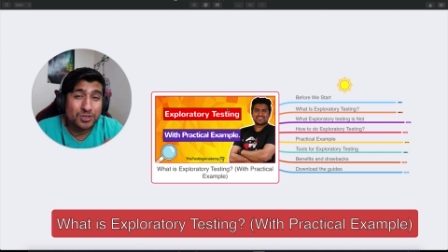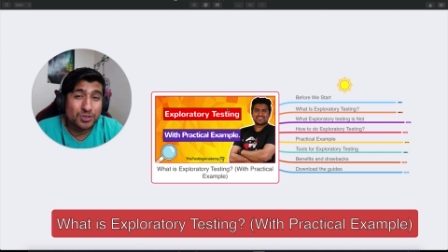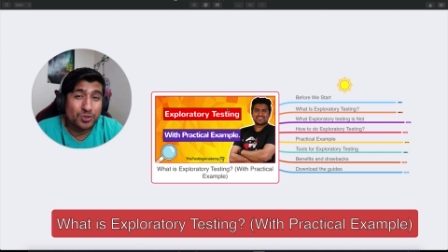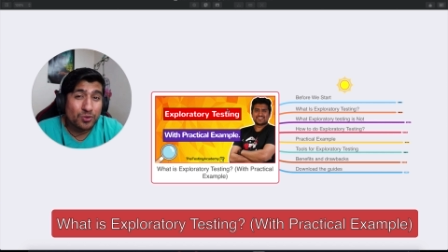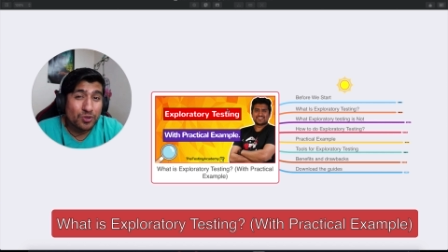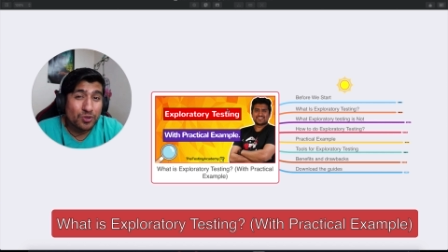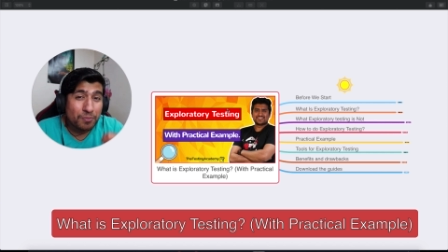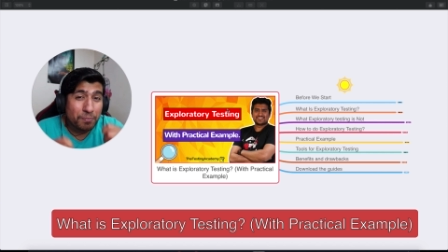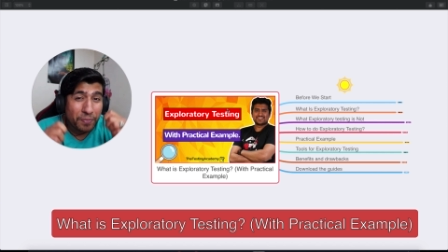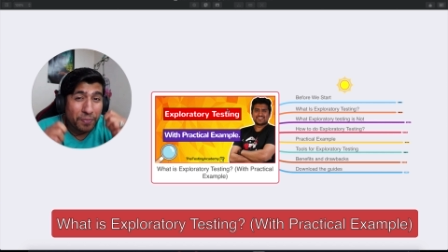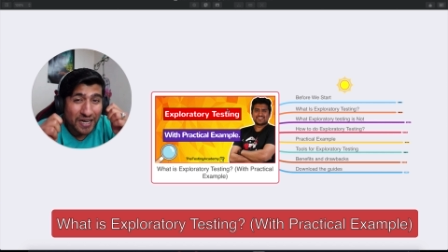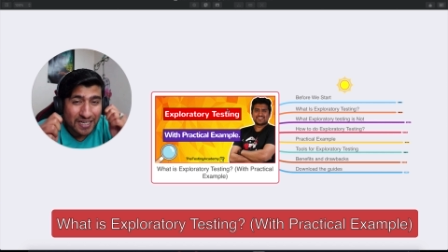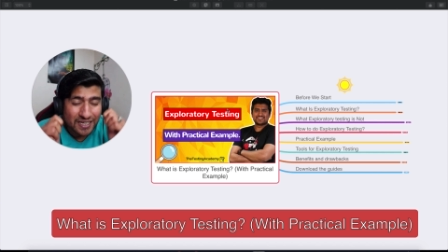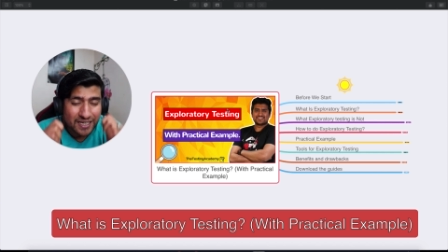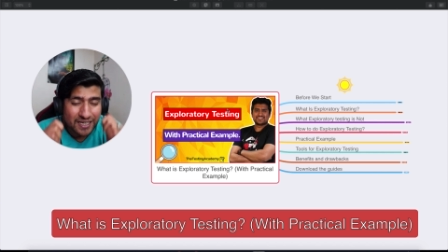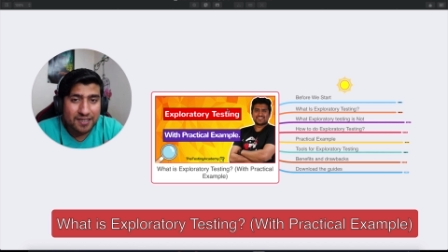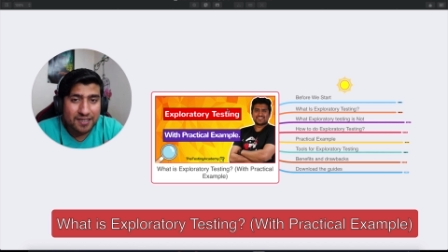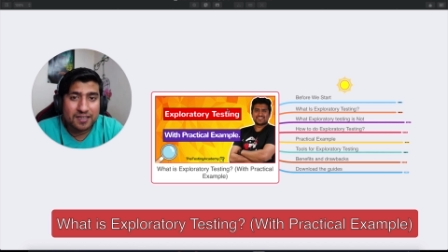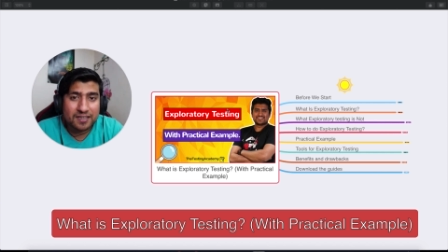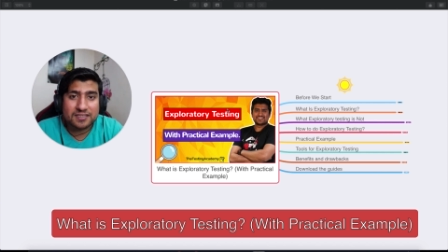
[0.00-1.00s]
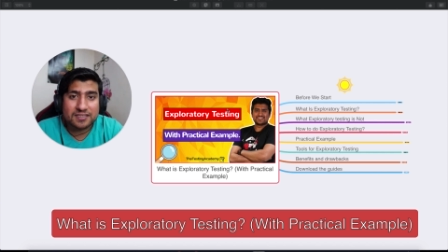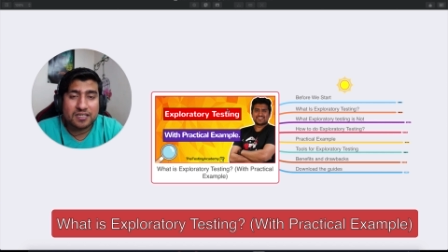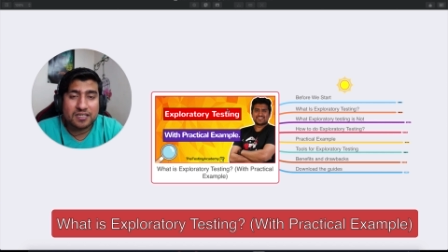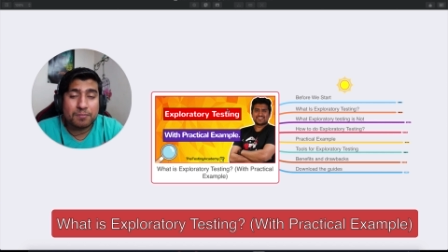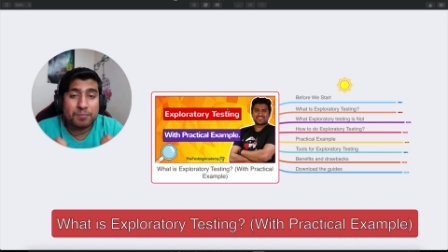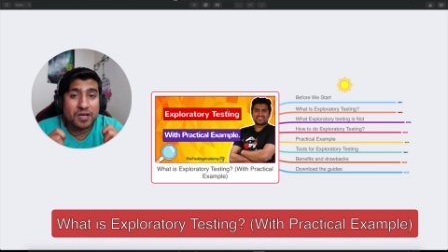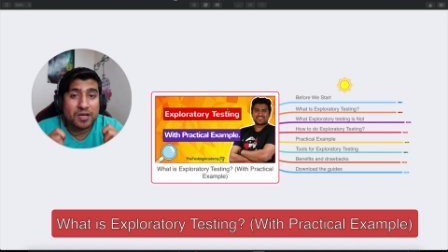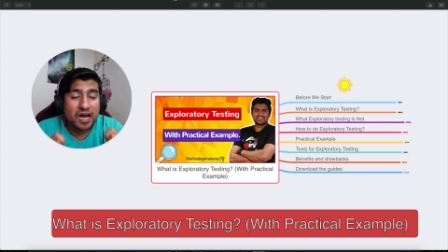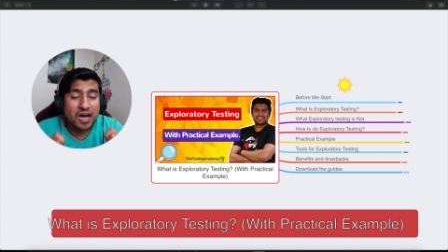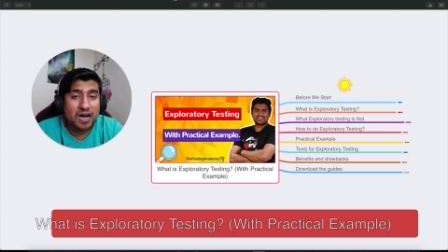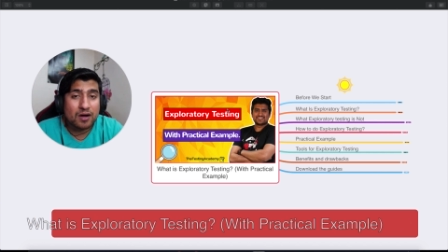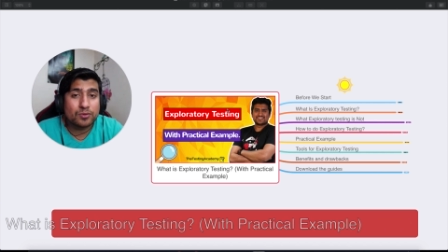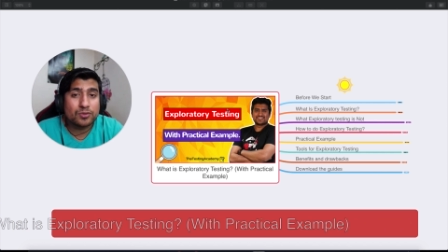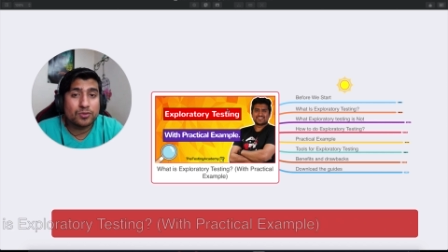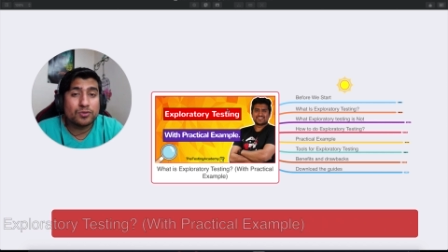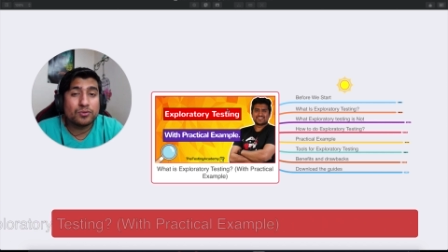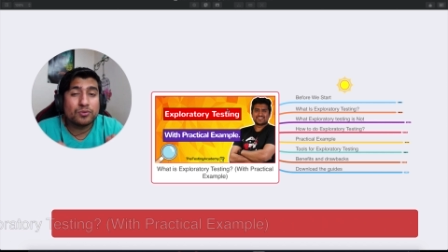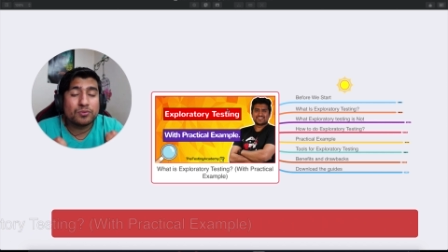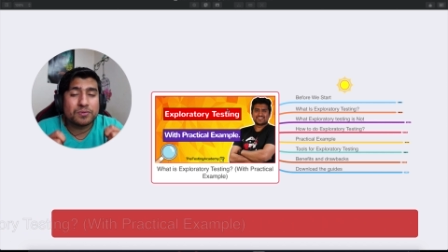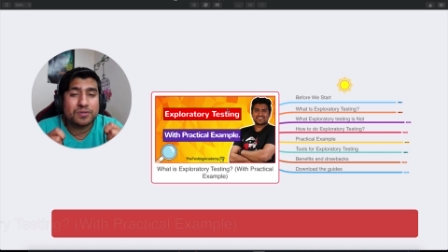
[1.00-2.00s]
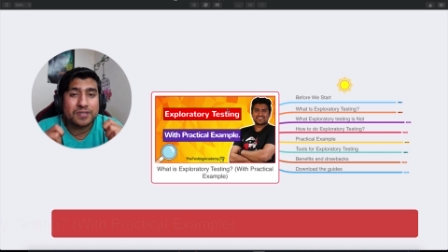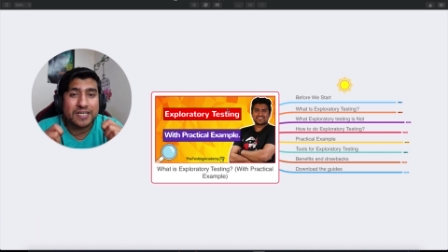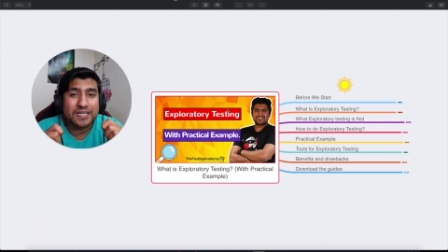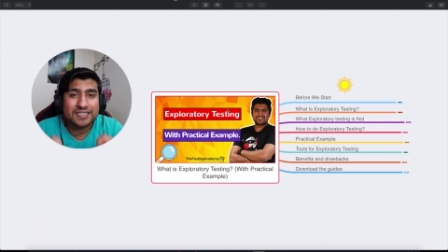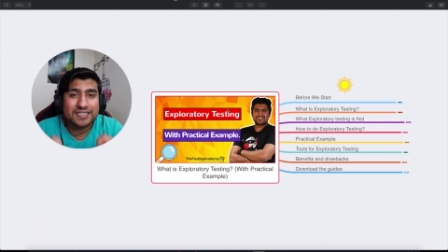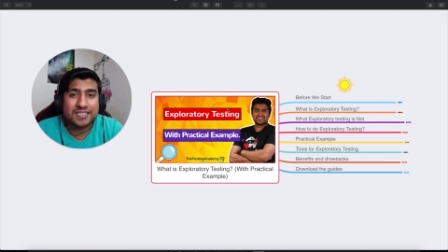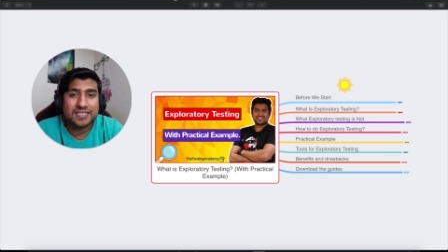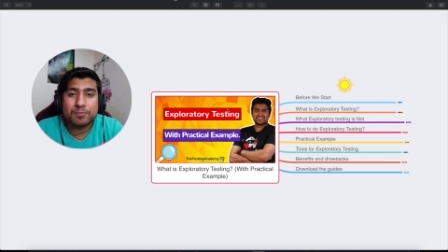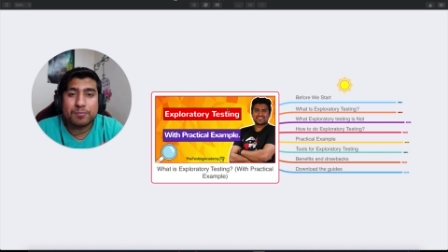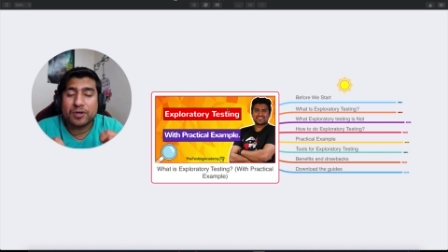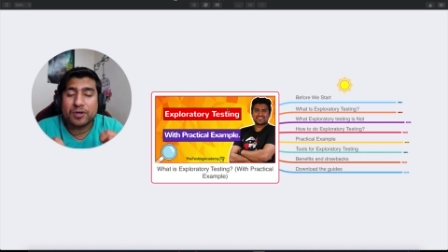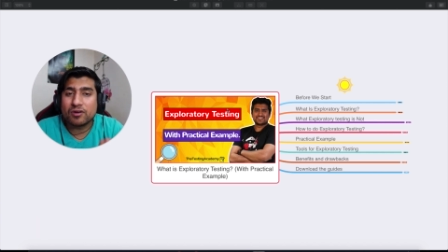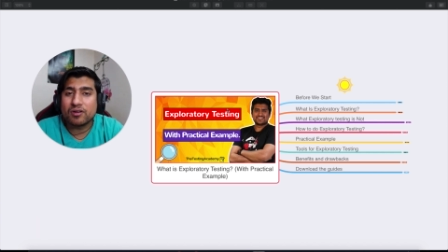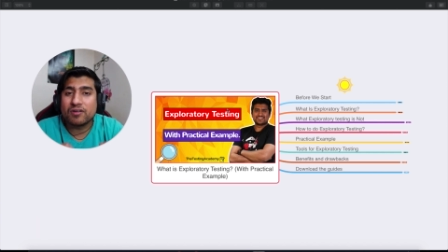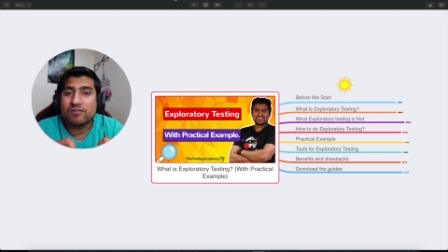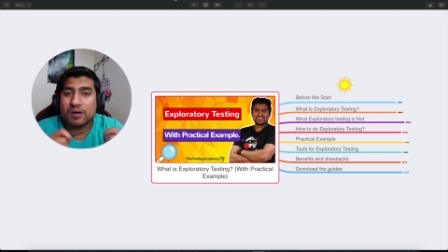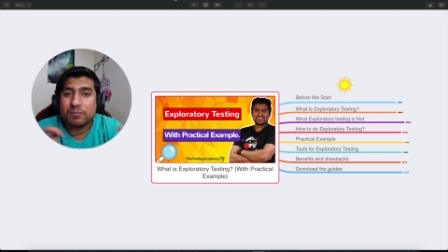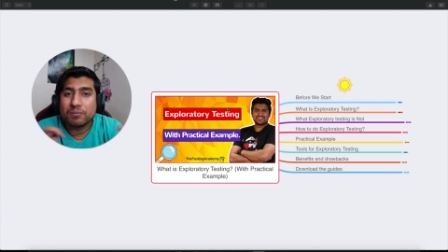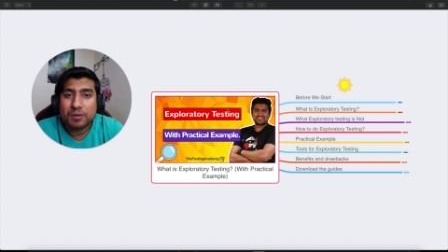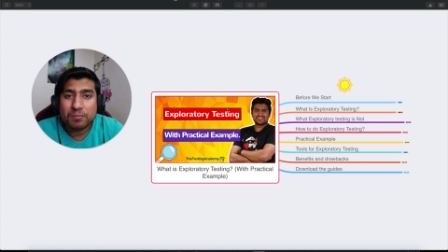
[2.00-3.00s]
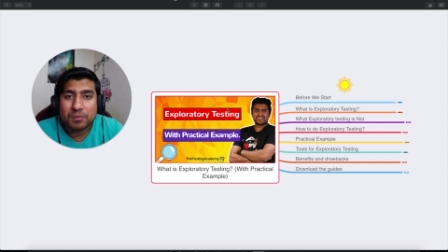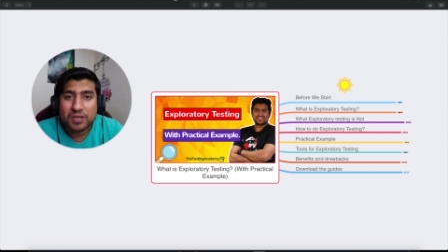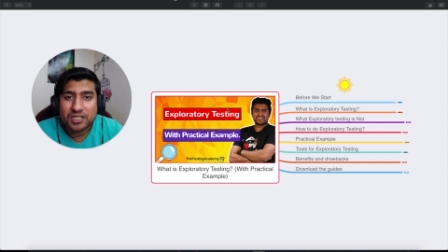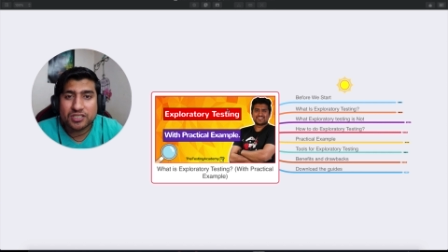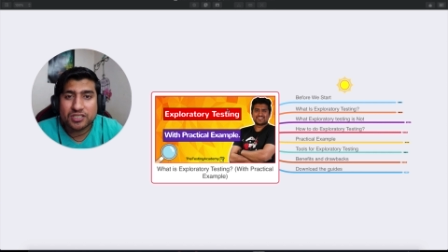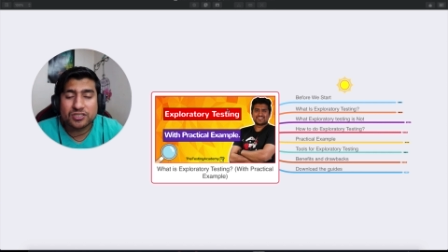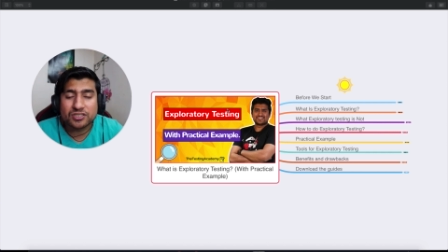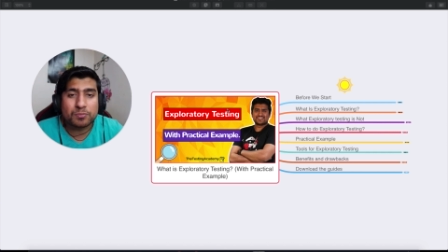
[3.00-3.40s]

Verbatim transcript: show you practical example how to test a particular web application,